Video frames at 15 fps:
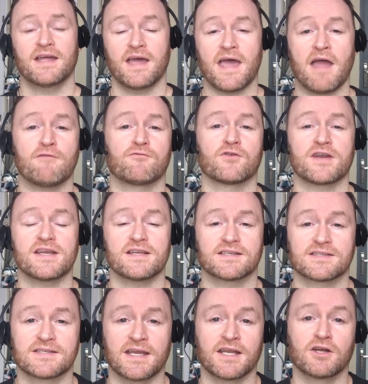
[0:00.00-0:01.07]
every
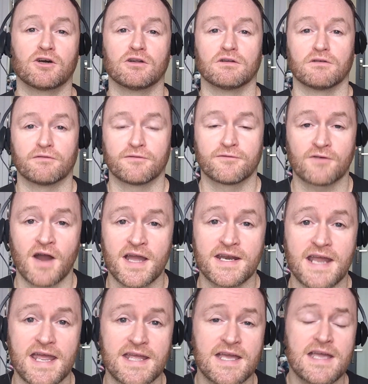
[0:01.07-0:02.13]
single
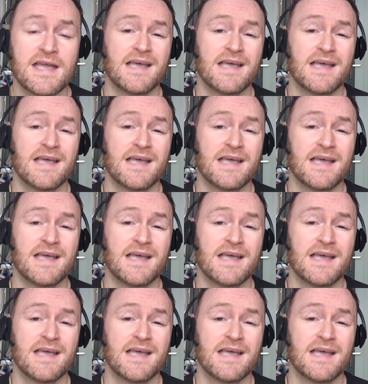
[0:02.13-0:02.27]
Friday.